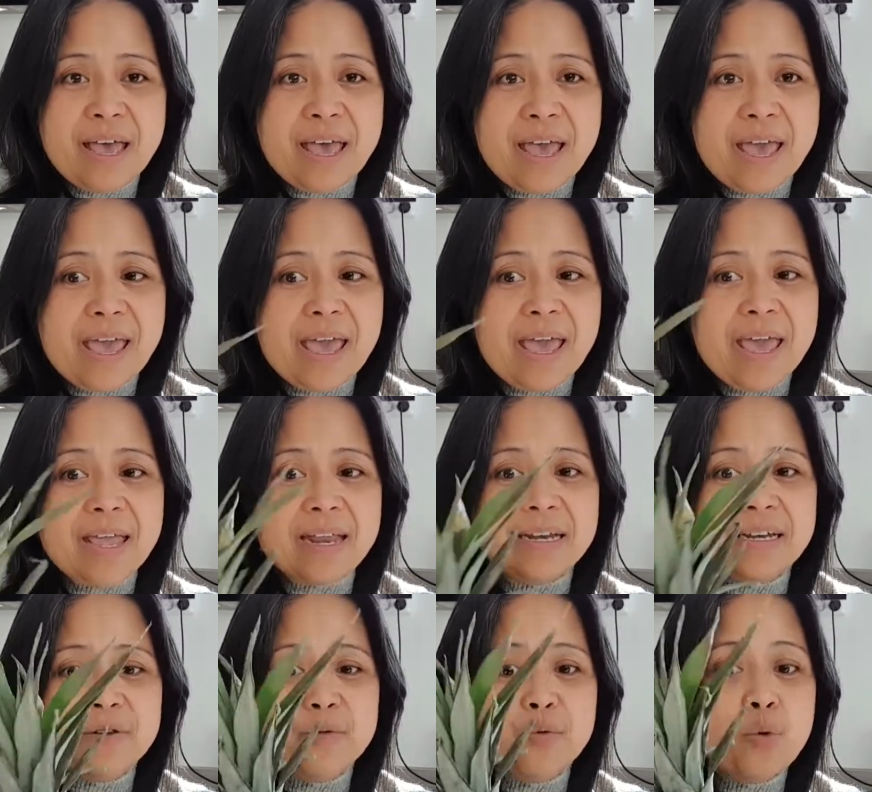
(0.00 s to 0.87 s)

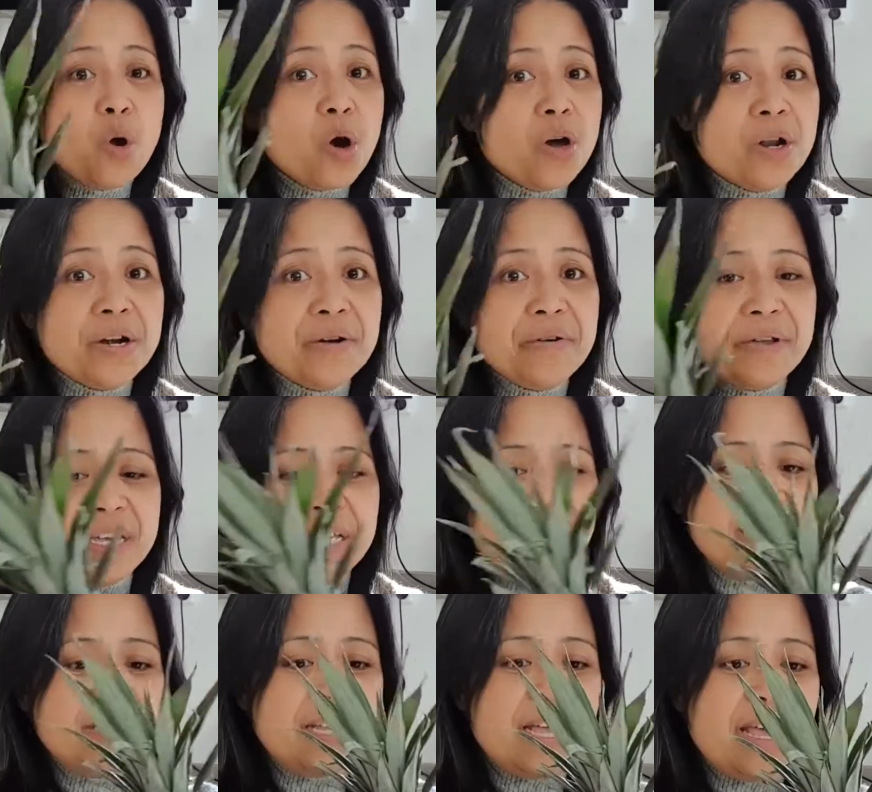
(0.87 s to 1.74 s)
and water
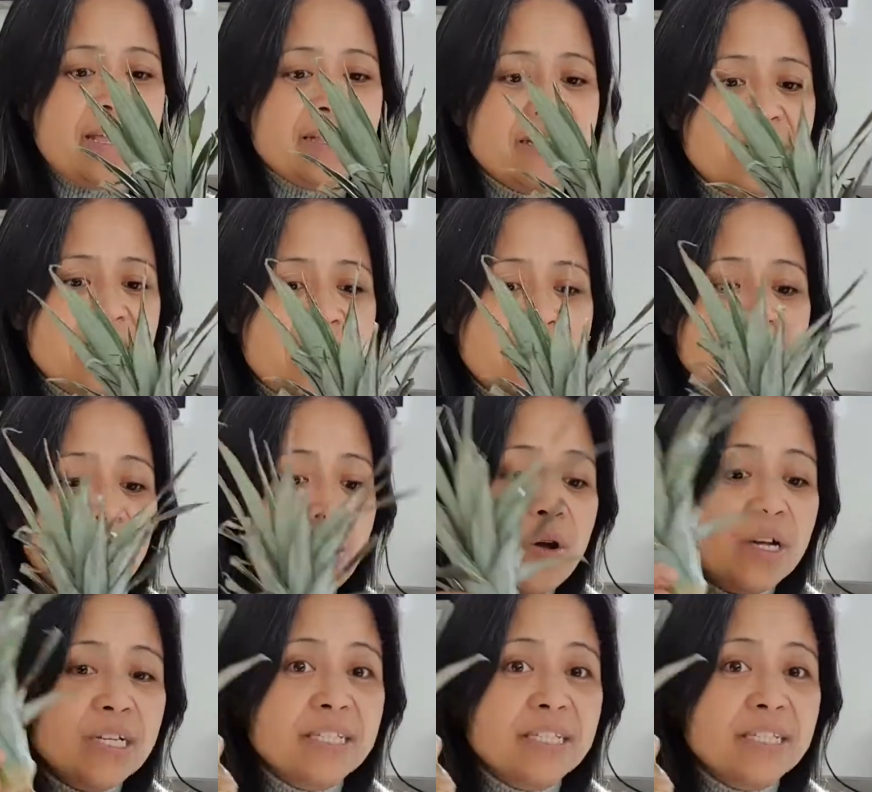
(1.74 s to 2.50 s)
it, and as long